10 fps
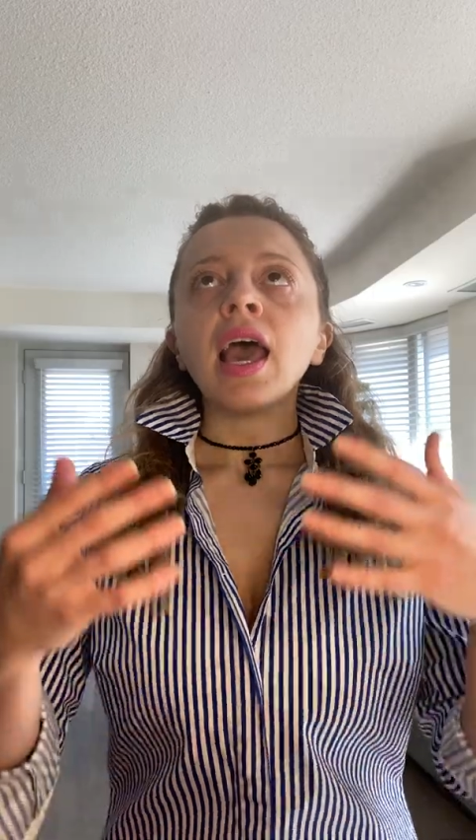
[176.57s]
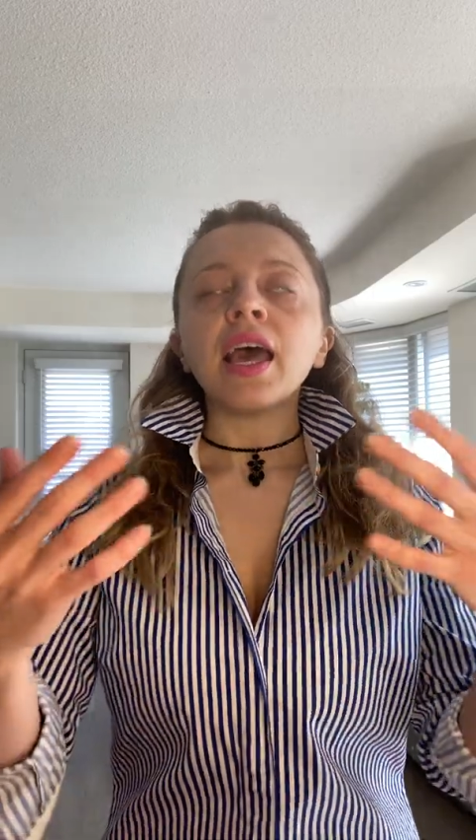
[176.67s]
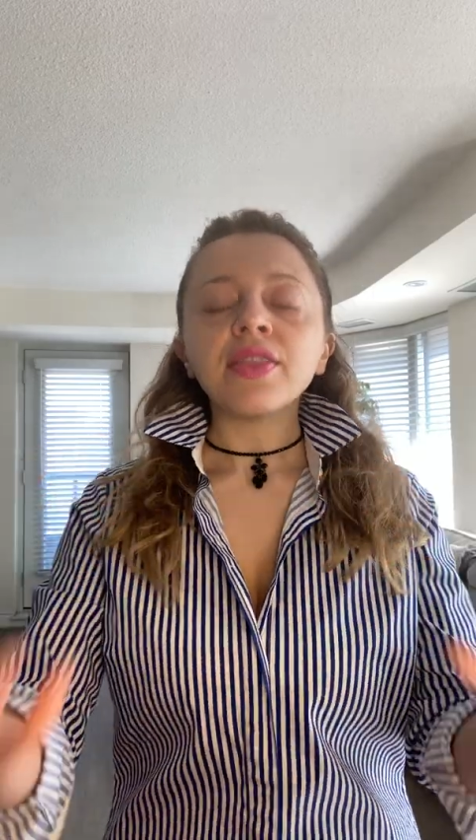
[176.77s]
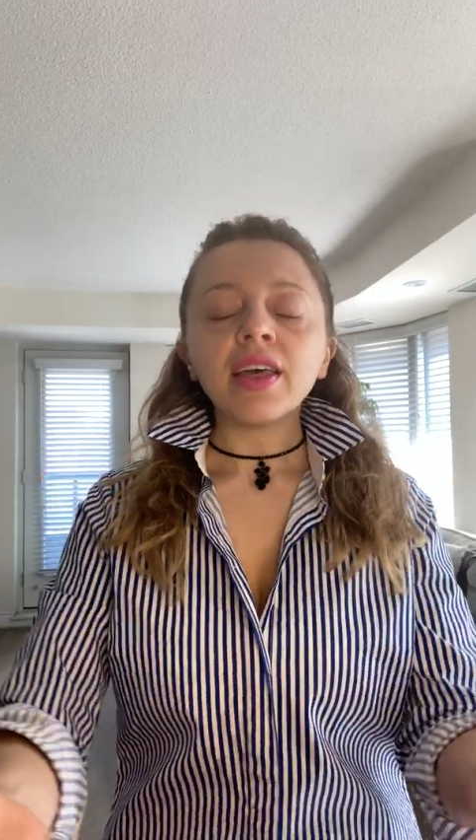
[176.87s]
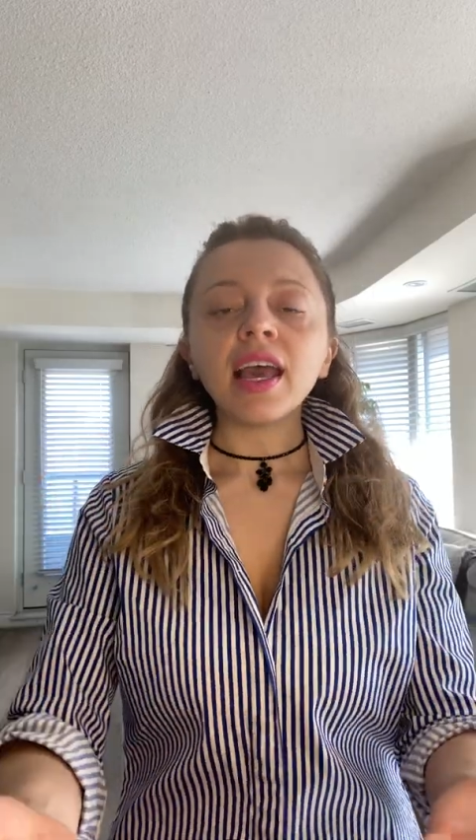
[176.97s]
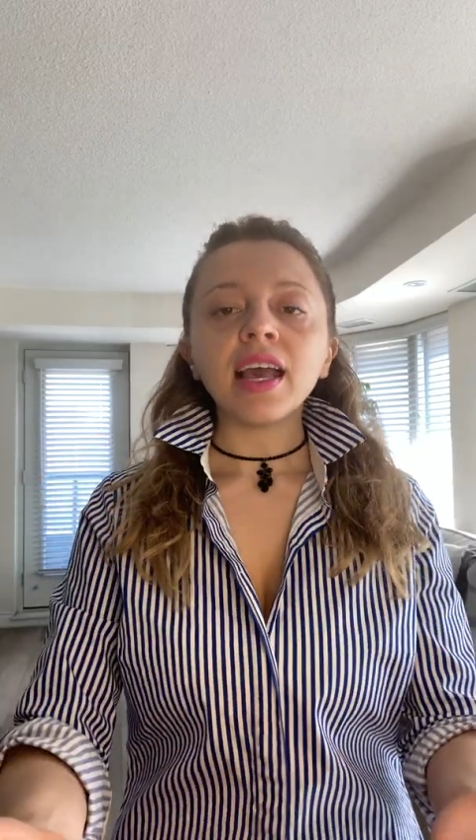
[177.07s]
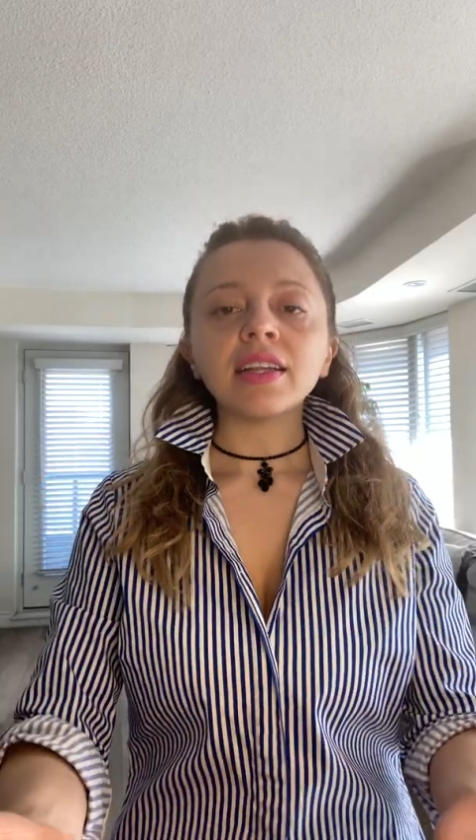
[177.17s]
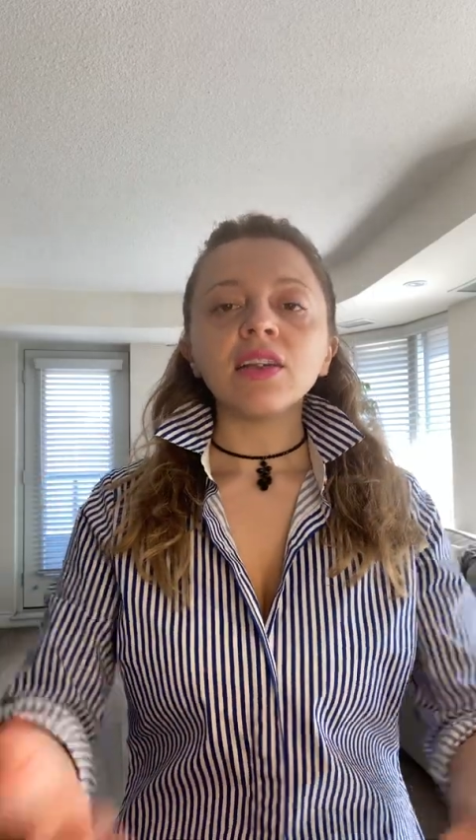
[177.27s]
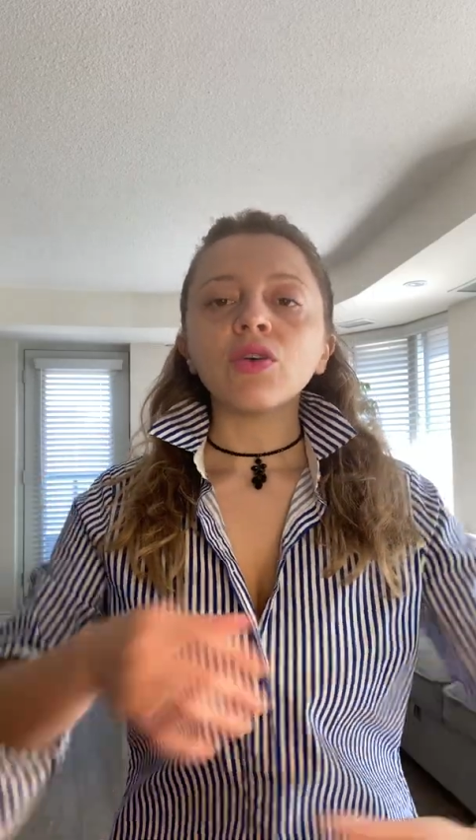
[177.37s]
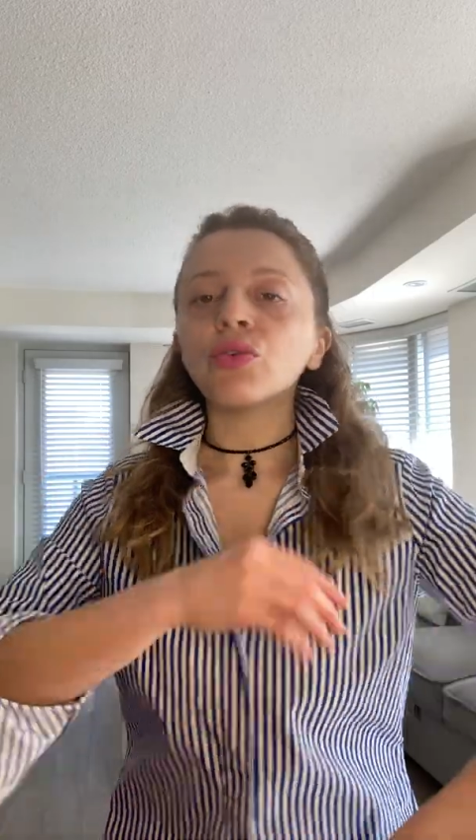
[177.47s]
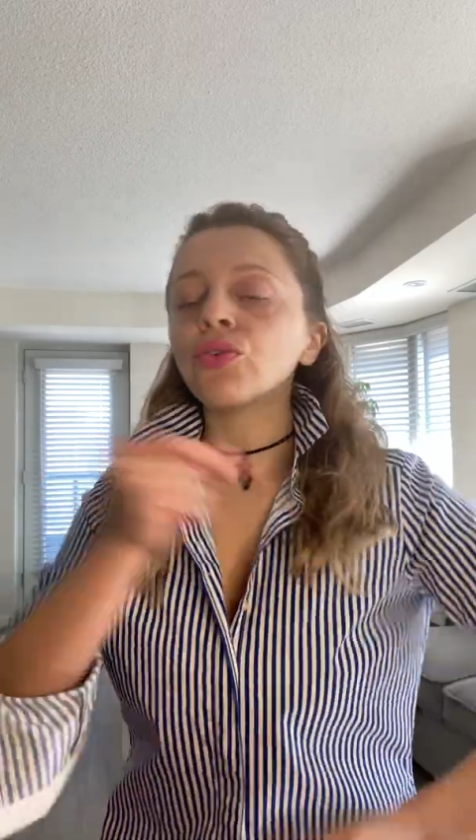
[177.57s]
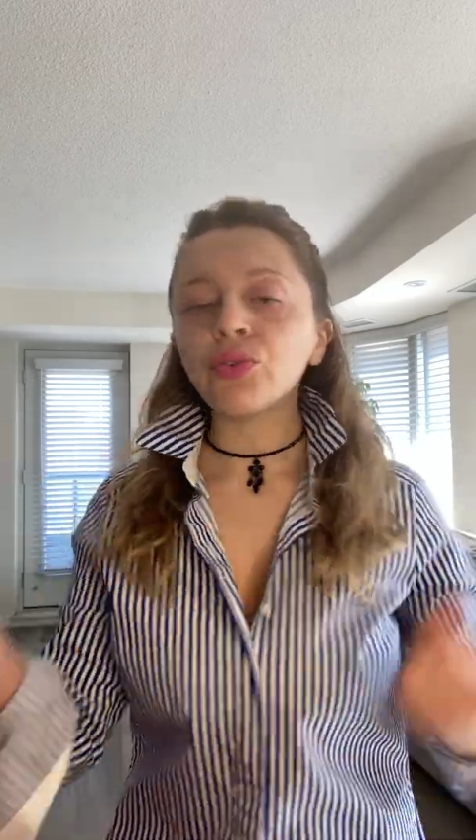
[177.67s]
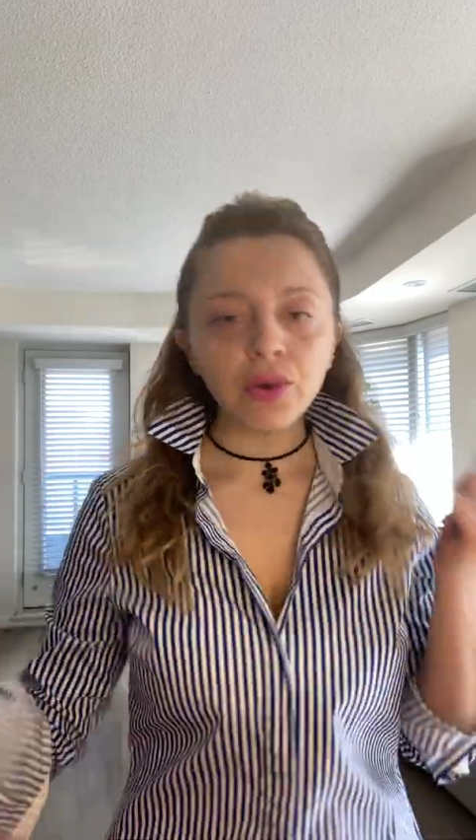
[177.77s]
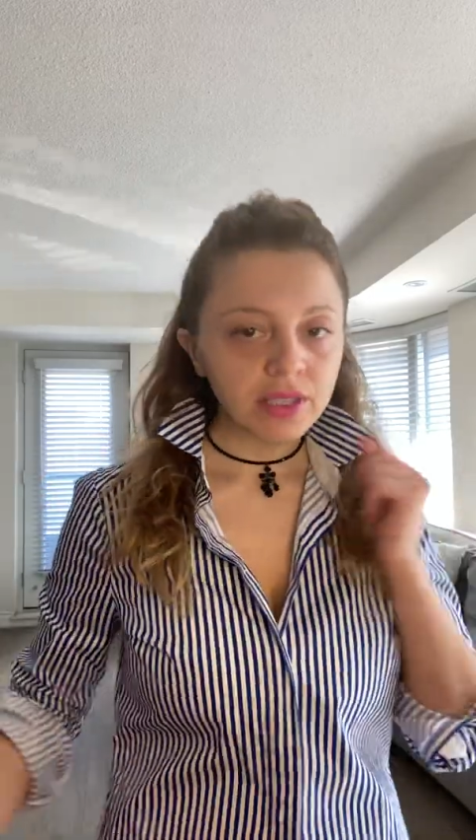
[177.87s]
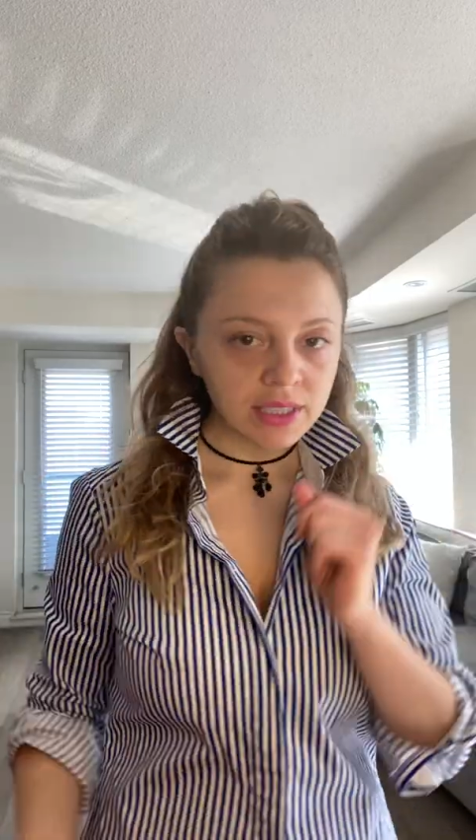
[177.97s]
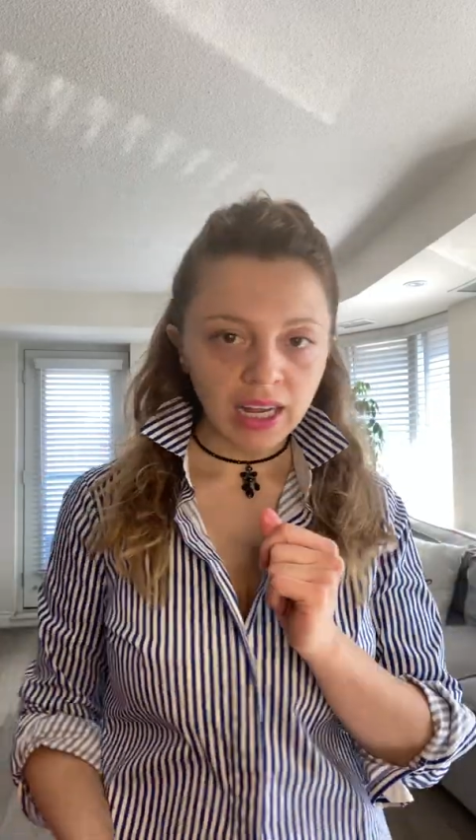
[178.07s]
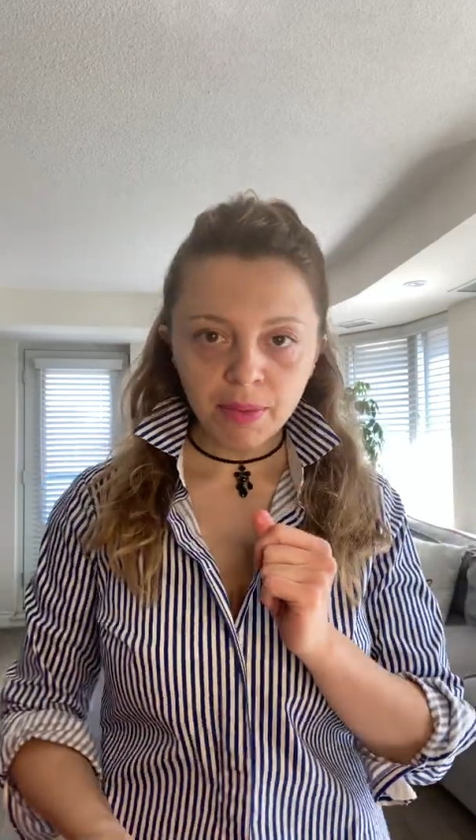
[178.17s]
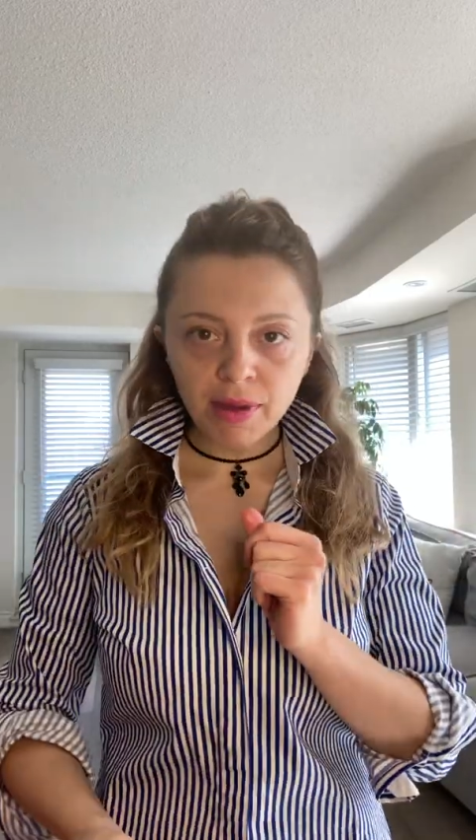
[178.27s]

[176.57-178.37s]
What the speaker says: And then snap